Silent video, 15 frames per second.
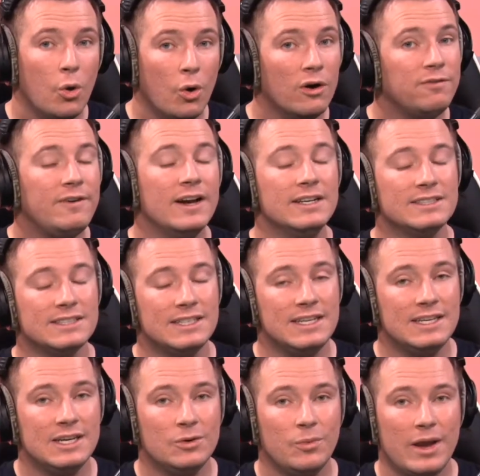or find a
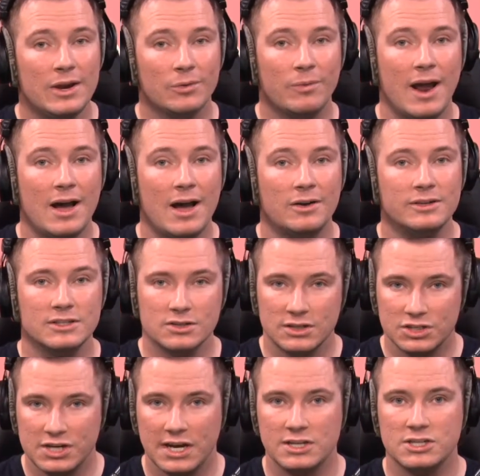sneaky way around. It's going
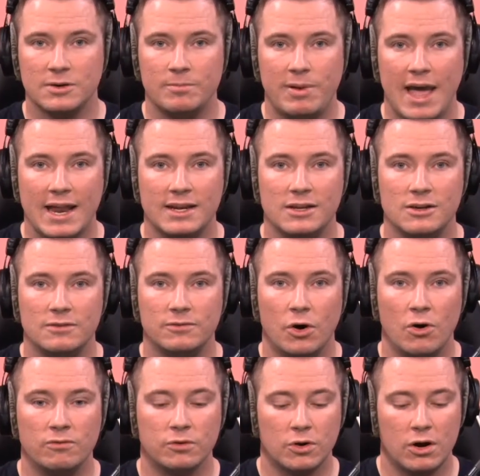to change competitive
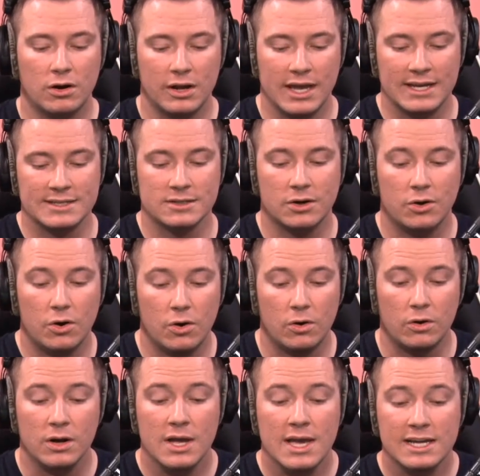overall as a
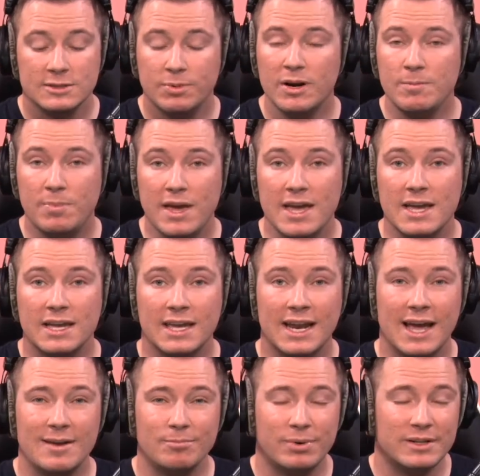whole. It's pretty big, and
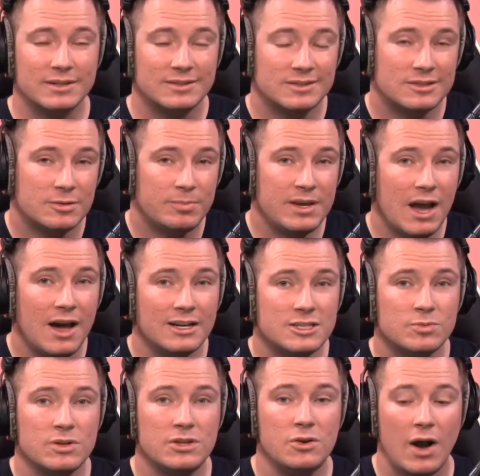but to be honest
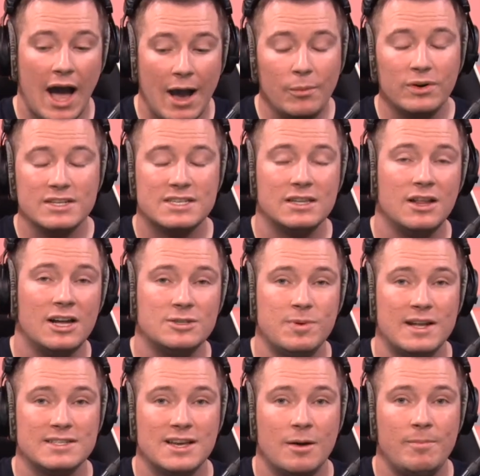with you, I want to see launch
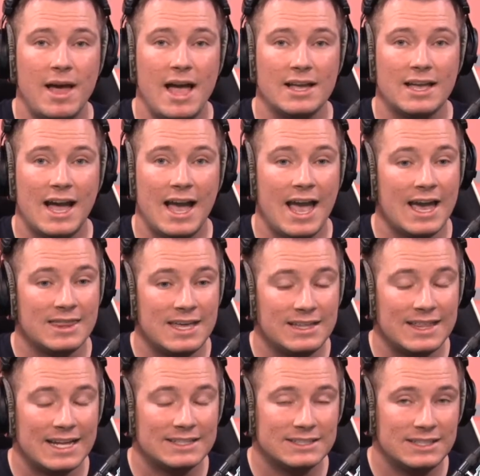pads come back. I think
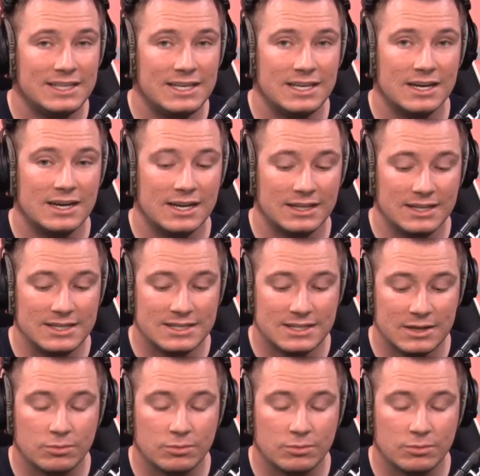that's the at least the